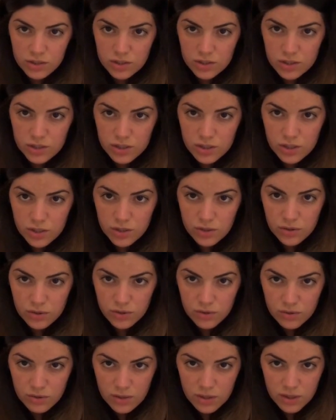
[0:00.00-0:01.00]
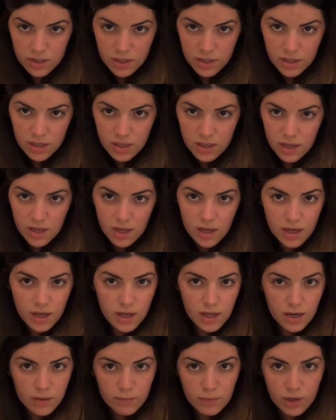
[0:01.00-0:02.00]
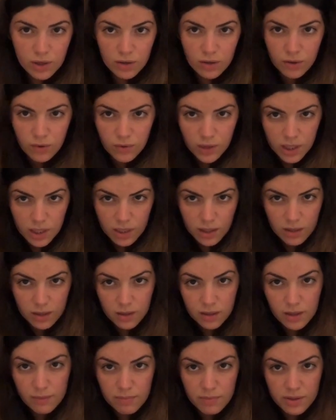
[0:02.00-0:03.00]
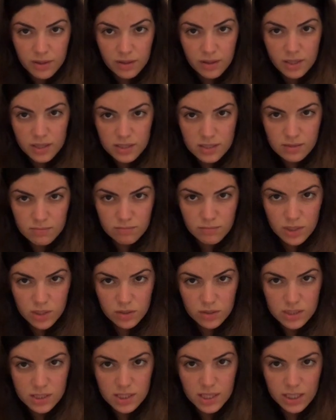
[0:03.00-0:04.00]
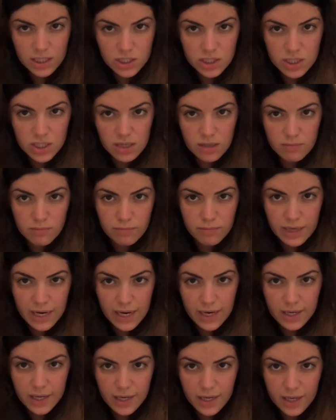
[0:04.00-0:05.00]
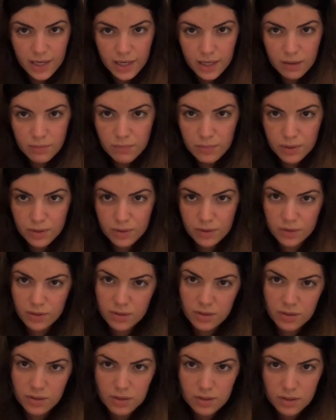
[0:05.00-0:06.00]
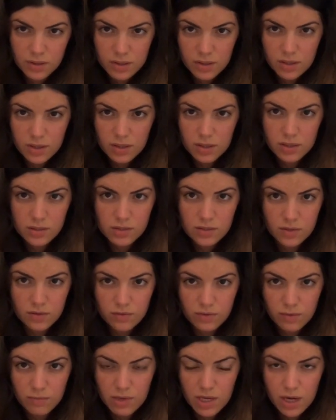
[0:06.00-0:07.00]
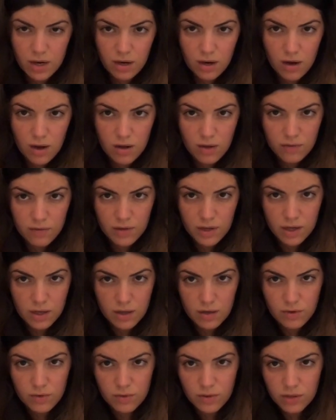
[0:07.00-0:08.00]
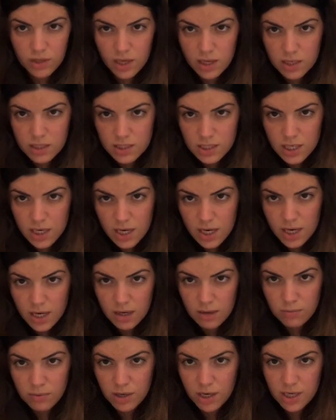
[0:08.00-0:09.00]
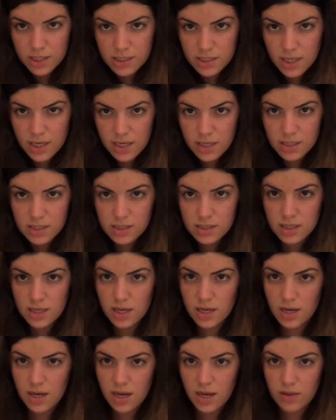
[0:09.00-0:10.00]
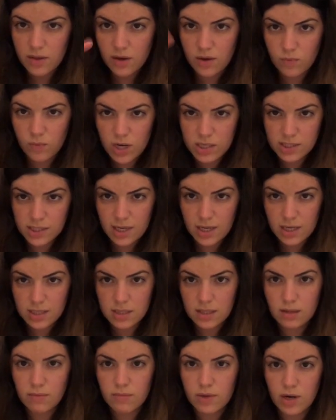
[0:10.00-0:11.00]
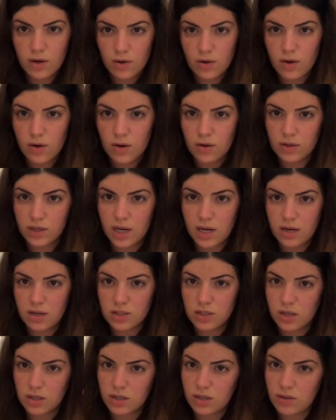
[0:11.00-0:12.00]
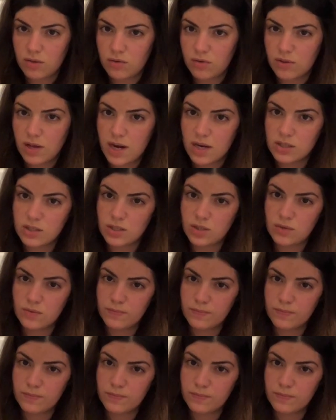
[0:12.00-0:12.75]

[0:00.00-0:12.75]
2, and I'm gonna go on and clip this middle section back up. So from here, I'll video the entire process, and then once I get to the middle, I'll kind of talk you through that too.